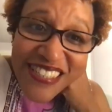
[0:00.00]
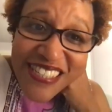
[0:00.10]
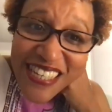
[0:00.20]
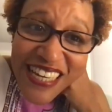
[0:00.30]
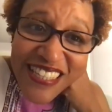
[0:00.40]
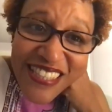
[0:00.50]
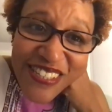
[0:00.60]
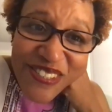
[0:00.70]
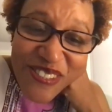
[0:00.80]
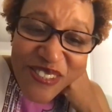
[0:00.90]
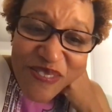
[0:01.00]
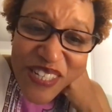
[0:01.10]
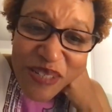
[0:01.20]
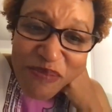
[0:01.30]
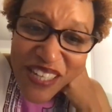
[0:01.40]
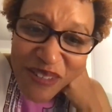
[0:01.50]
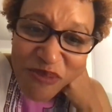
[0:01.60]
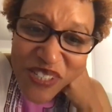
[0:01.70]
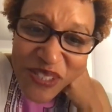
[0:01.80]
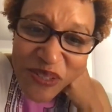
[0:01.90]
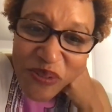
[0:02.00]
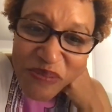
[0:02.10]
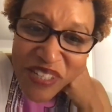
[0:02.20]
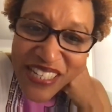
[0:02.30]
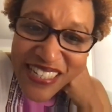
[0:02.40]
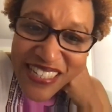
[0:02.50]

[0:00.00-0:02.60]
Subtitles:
July 3rd is when I become Wonder Woman.